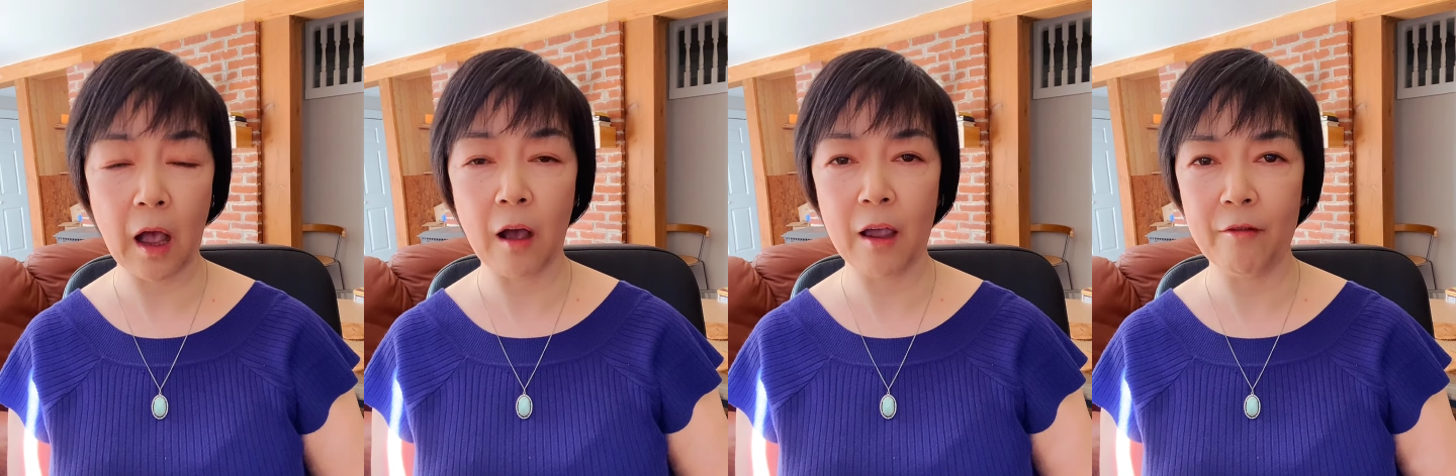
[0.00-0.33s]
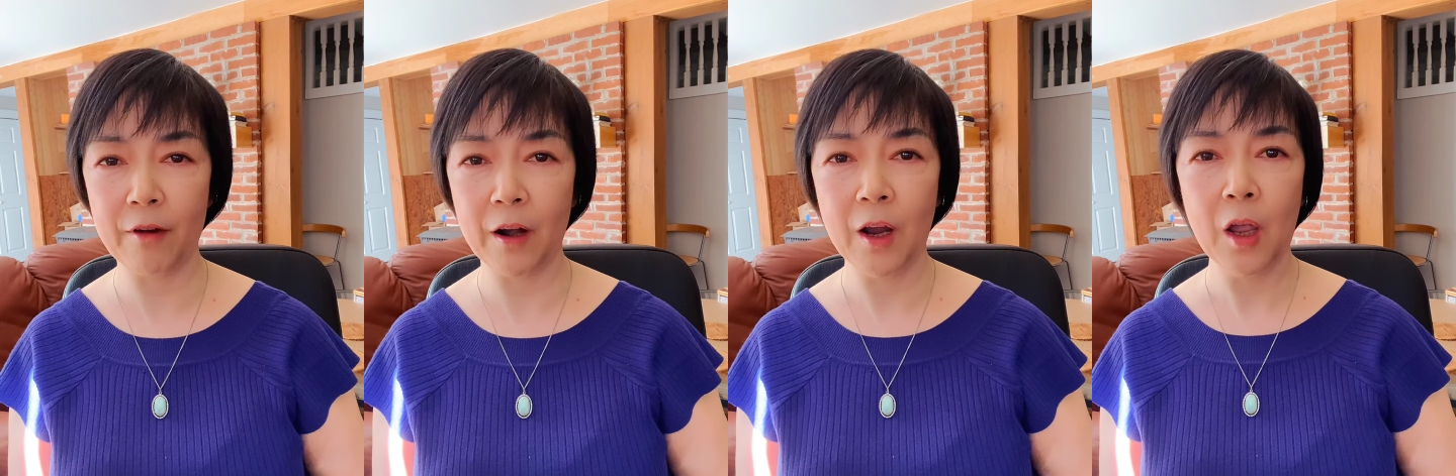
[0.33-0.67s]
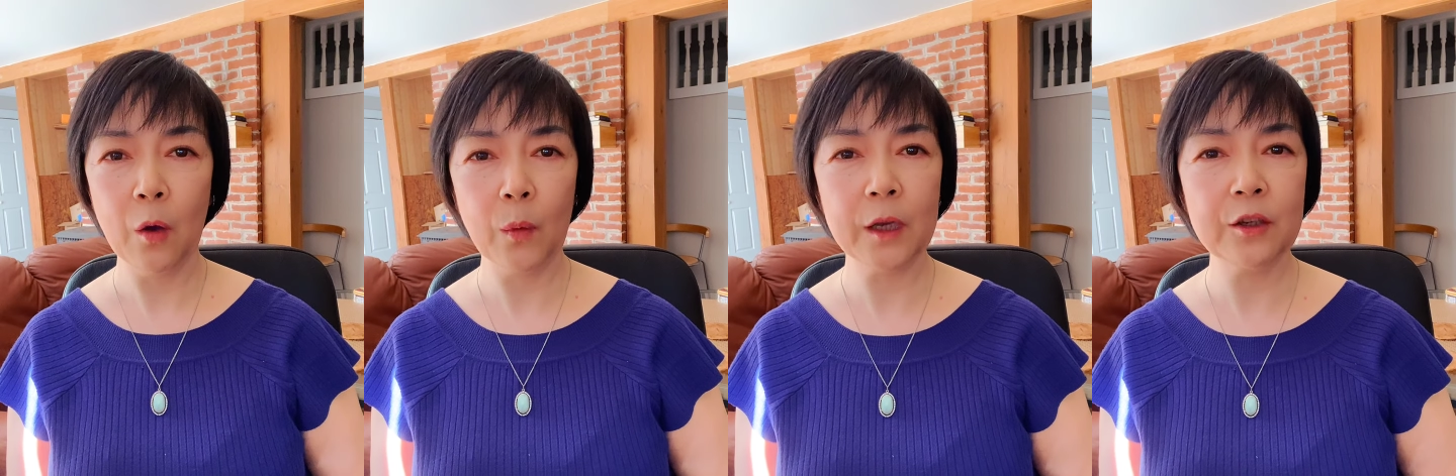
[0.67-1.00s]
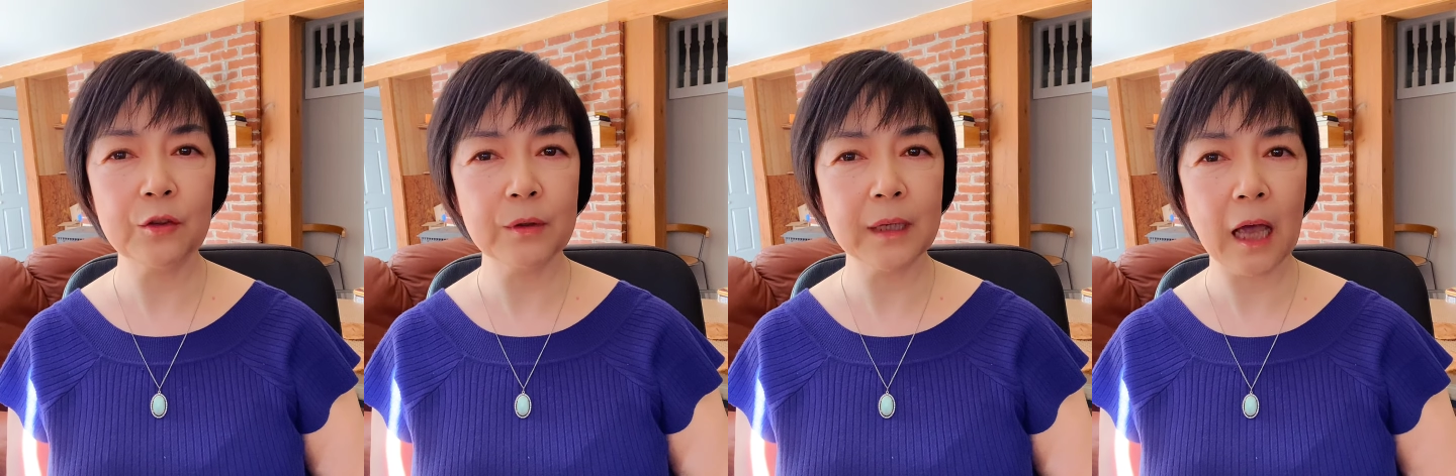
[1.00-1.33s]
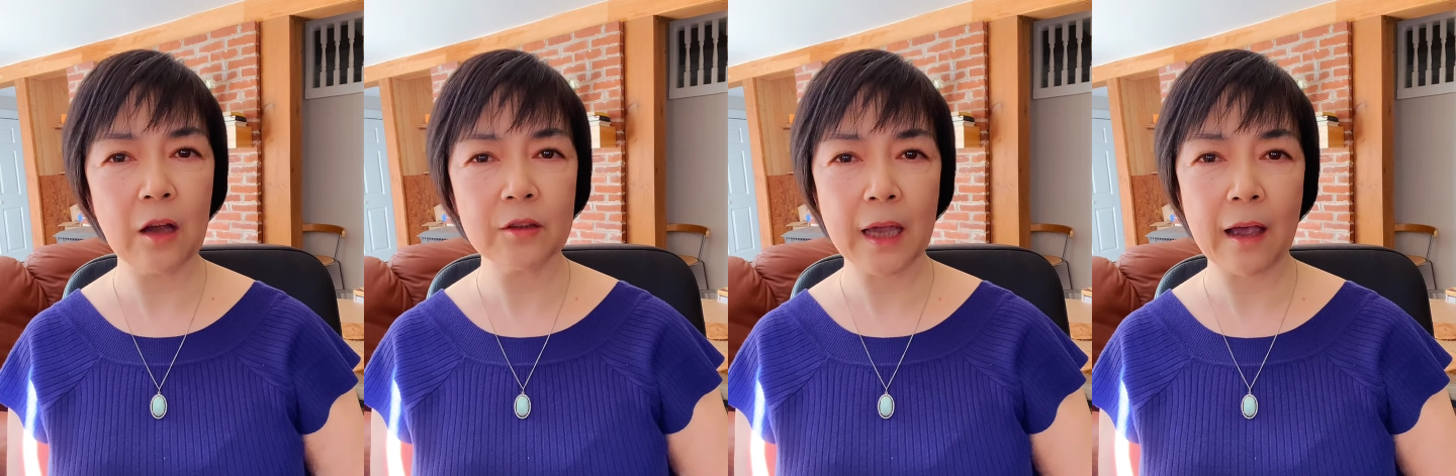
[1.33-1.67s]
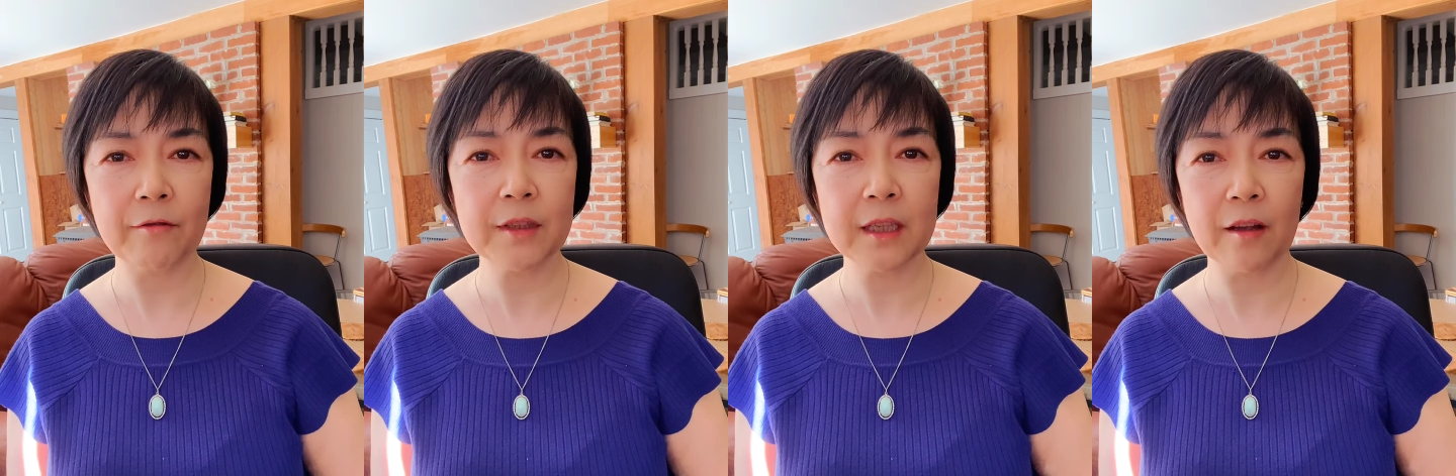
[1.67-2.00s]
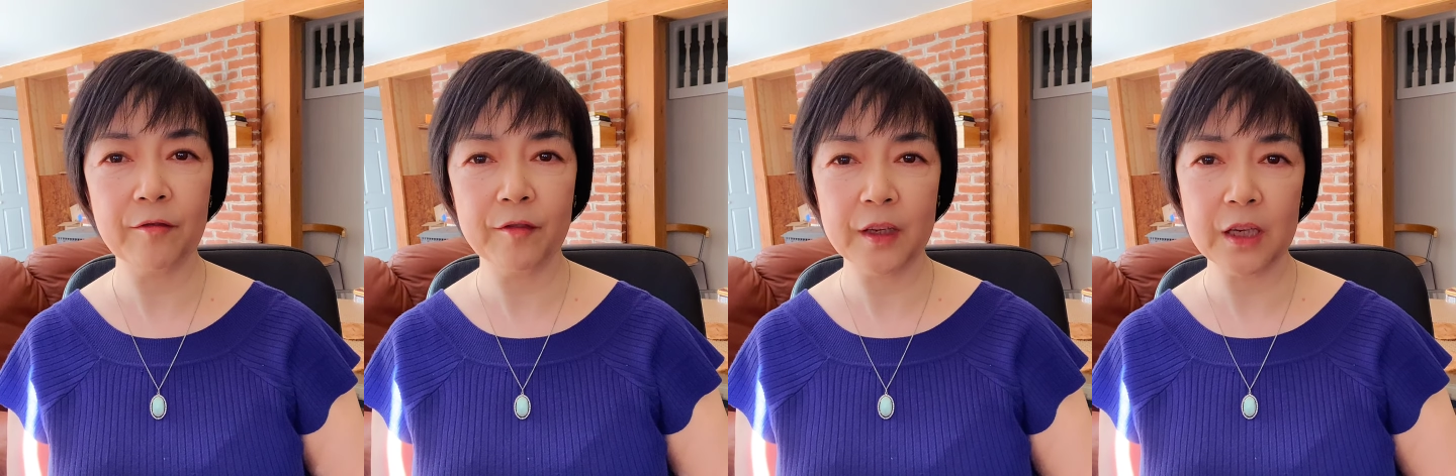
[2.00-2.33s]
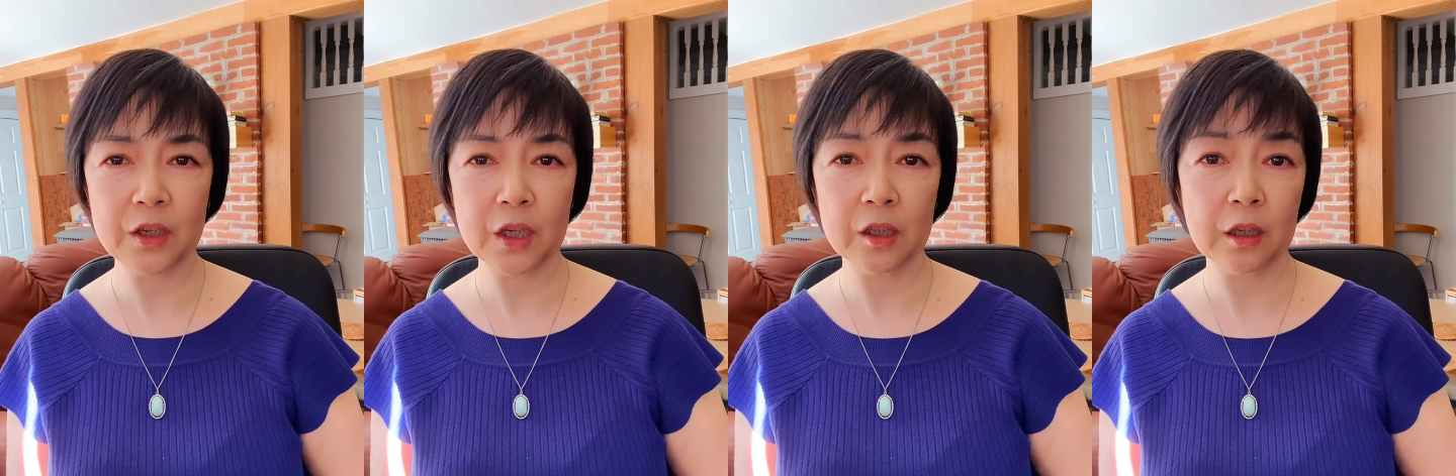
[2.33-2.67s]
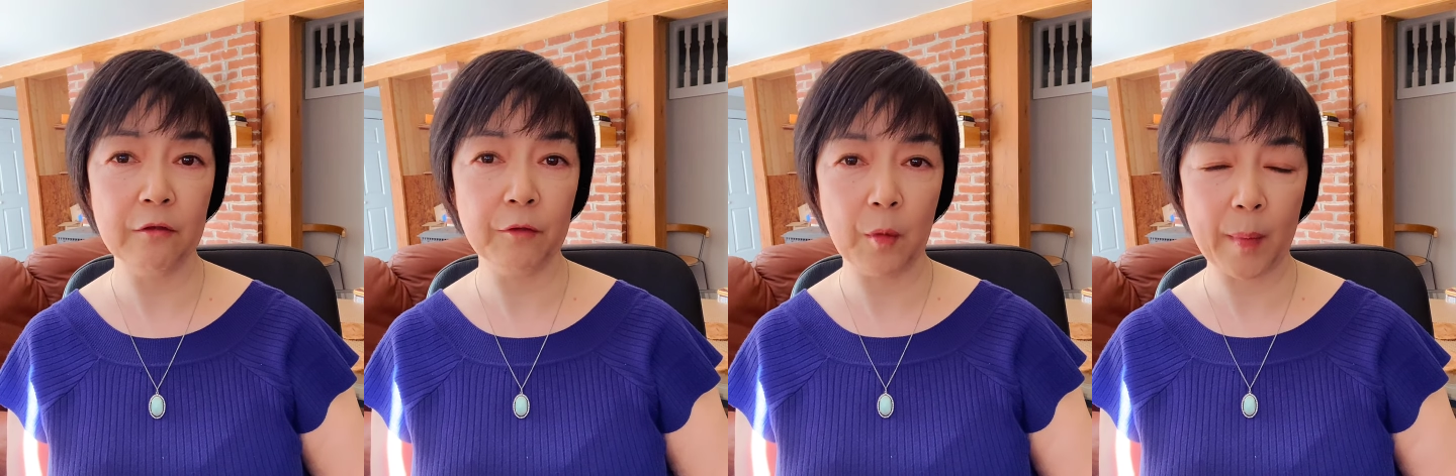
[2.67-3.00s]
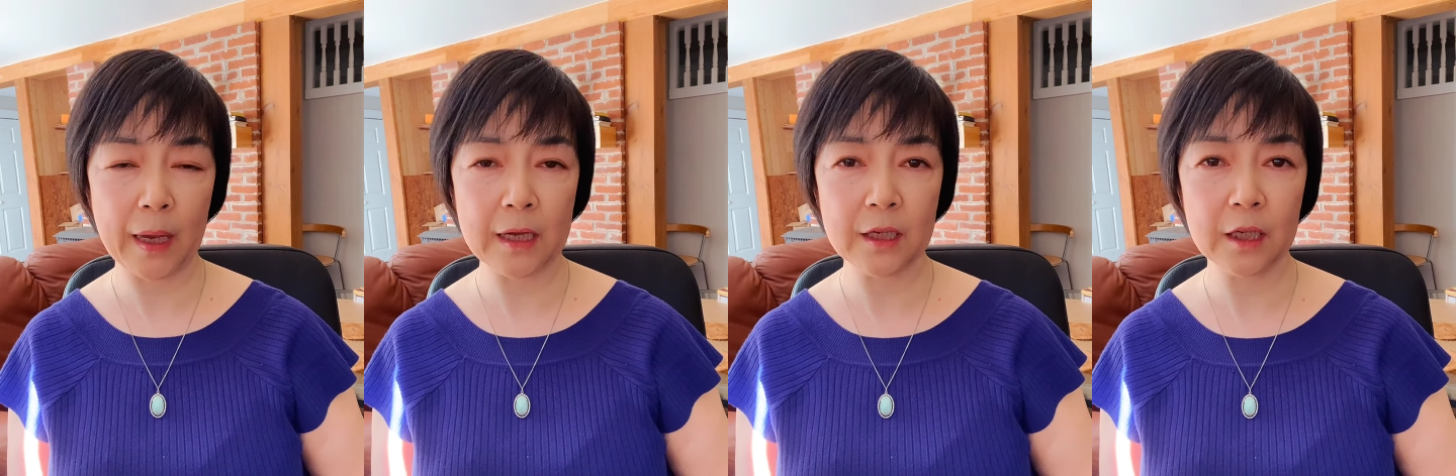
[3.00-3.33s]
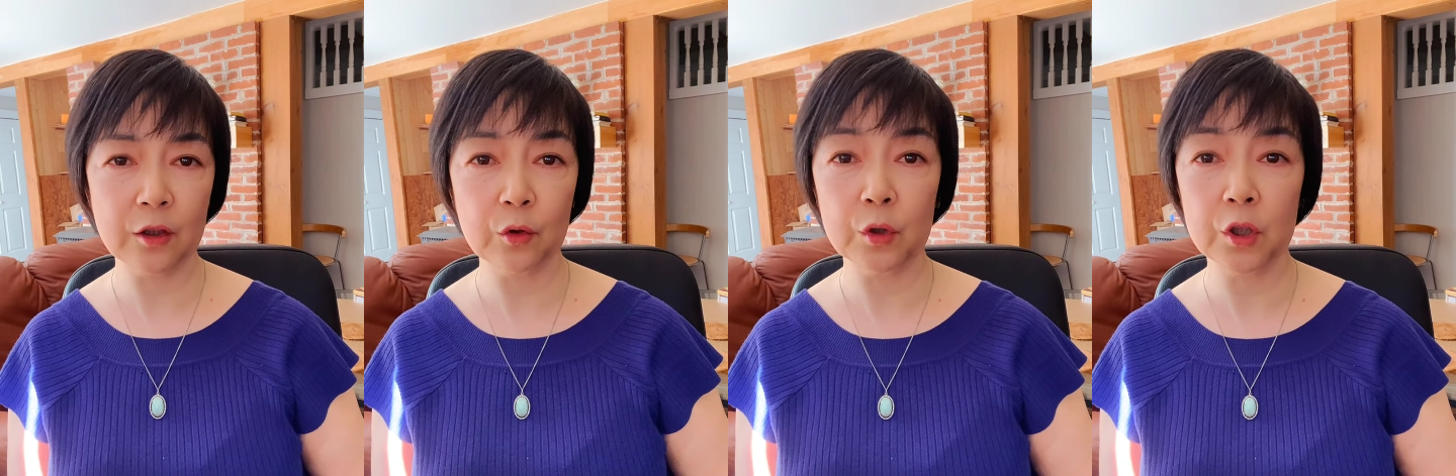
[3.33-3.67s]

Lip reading: However, we do not have sufficient information to